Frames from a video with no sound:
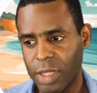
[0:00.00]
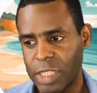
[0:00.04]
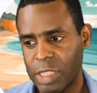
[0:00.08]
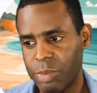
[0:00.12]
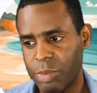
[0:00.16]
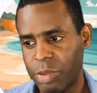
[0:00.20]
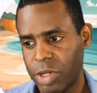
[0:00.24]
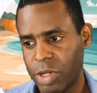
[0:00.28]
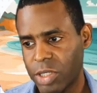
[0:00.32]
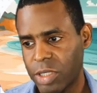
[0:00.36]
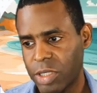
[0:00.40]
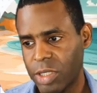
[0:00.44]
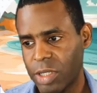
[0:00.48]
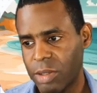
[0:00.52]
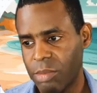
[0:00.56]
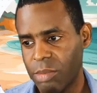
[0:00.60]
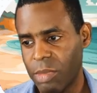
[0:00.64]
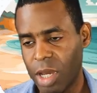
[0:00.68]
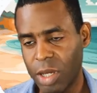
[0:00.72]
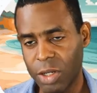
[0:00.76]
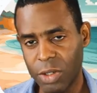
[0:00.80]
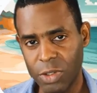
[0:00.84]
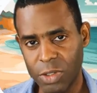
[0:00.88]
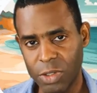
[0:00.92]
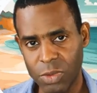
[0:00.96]
especially
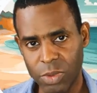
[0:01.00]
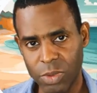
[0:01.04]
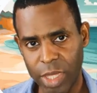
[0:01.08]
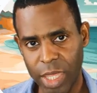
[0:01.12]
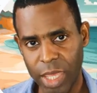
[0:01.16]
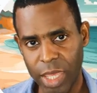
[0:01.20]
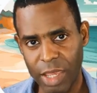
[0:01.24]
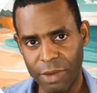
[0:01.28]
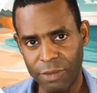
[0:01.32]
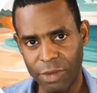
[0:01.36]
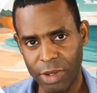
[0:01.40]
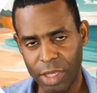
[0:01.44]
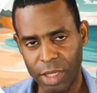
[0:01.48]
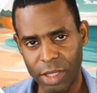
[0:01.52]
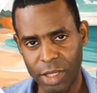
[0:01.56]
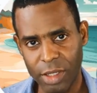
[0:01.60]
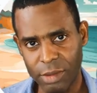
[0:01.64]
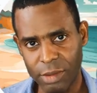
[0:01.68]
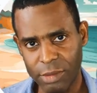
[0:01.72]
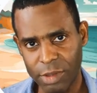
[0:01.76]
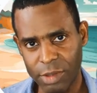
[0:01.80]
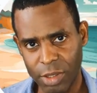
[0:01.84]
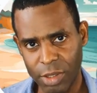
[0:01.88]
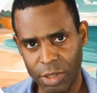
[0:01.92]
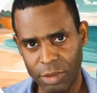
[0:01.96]
models that have like
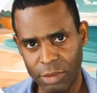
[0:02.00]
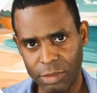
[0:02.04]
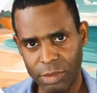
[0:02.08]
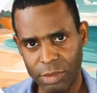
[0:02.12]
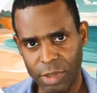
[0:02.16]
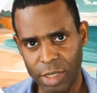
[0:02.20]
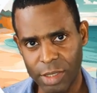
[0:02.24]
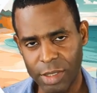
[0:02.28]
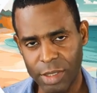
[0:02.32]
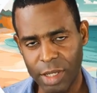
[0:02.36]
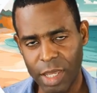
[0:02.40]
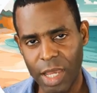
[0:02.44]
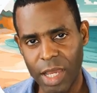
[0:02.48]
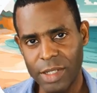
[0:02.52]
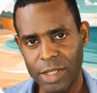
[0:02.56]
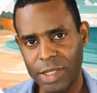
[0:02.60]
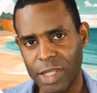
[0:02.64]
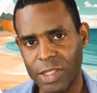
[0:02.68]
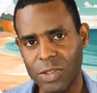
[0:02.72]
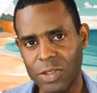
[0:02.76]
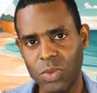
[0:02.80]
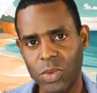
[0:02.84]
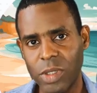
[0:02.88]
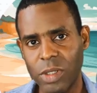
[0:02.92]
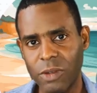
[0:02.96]
a you know a
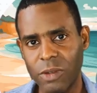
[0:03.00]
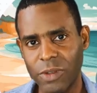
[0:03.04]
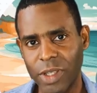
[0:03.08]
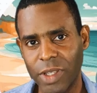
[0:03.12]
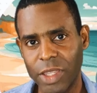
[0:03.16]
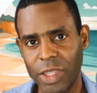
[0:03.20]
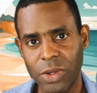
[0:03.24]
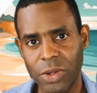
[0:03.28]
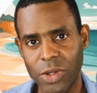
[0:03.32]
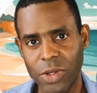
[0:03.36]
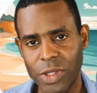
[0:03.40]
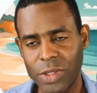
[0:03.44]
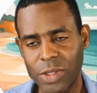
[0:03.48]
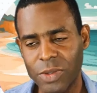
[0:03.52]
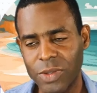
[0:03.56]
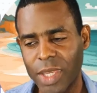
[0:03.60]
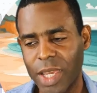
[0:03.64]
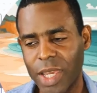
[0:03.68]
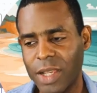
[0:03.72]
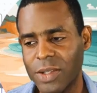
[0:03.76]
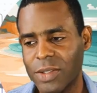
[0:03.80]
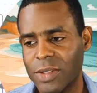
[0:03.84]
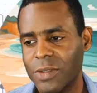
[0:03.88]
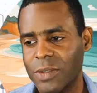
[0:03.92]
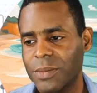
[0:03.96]
context window of like
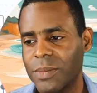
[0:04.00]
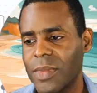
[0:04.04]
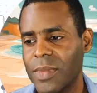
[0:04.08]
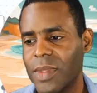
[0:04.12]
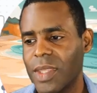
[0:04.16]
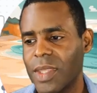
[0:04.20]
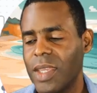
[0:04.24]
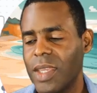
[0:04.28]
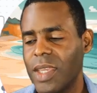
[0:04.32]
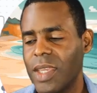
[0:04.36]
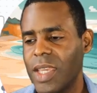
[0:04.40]
32,000.